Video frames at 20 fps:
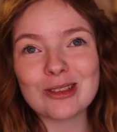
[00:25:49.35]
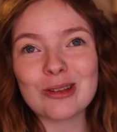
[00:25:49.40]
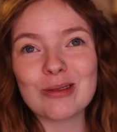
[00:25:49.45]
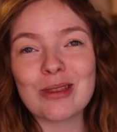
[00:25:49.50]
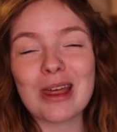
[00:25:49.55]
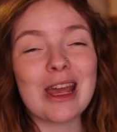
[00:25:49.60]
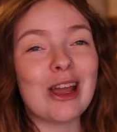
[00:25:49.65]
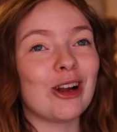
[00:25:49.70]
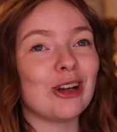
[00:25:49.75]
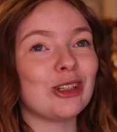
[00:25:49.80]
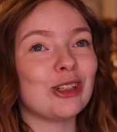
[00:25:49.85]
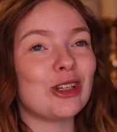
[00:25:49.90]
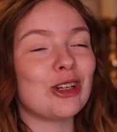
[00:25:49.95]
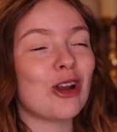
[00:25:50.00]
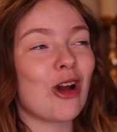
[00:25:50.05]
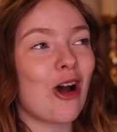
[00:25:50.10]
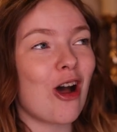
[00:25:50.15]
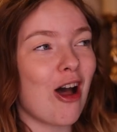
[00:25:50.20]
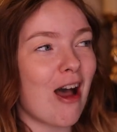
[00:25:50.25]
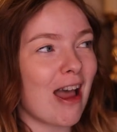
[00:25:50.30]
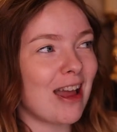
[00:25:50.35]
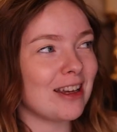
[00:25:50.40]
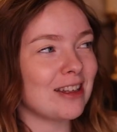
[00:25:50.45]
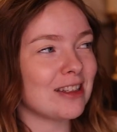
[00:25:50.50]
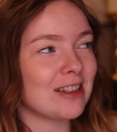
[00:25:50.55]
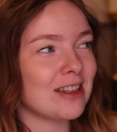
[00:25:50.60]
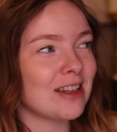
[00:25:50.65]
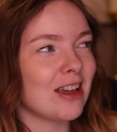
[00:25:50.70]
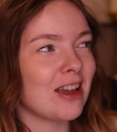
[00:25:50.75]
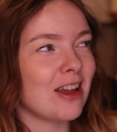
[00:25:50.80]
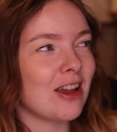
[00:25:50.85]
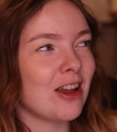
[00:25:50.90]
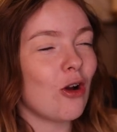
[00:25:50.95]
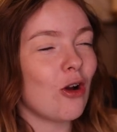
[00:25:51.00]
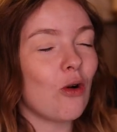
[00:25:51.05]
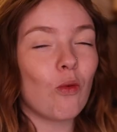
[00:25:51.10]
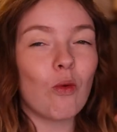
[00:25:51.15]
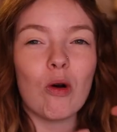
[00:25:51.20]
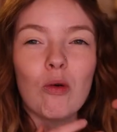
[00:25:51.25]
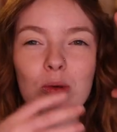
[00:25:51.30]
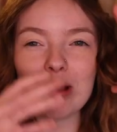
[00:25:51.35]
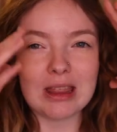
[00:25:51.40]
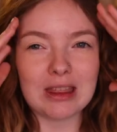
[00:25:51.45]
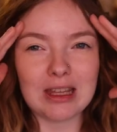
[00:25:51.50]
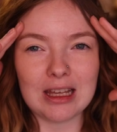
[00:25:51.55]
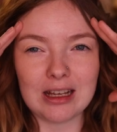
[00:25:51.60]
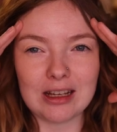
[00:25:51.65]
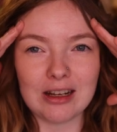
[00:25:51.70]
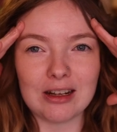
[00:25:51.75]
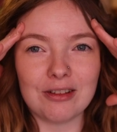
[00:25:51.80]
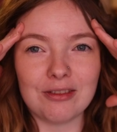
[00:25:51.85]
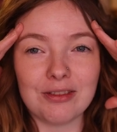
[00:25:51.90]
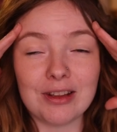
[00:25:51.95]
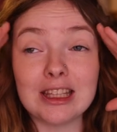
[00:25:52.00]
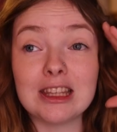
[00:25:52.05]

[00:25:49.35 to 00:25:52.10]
So they are not what we think of.